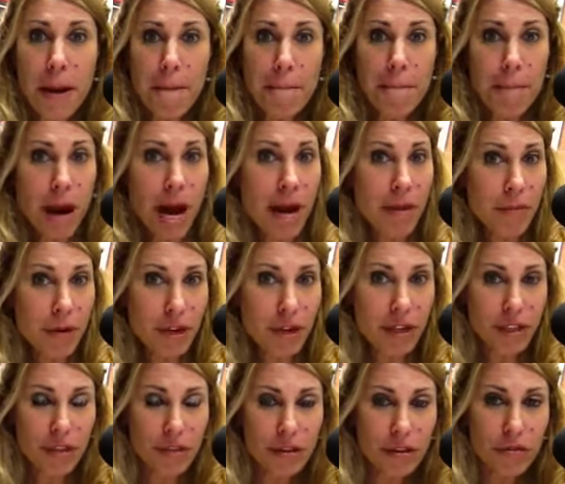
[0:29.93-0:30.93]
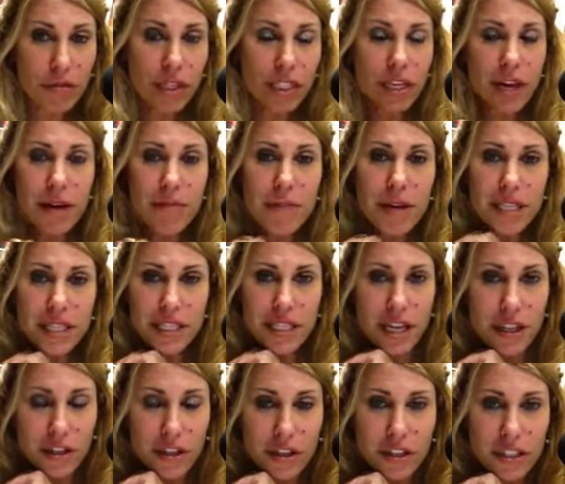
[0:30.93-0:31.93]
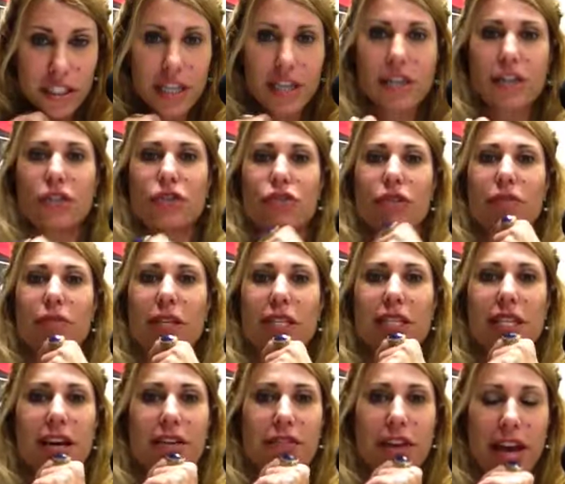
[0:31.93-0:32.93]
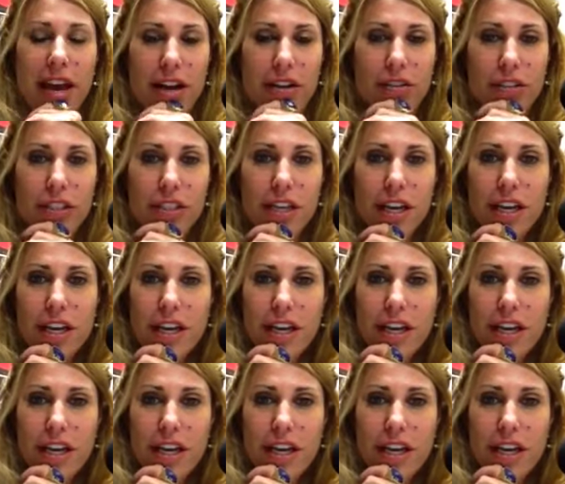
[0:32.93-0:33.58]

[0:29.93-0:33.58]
My book, the three time bestseller, Dare to Dream This Life Counts,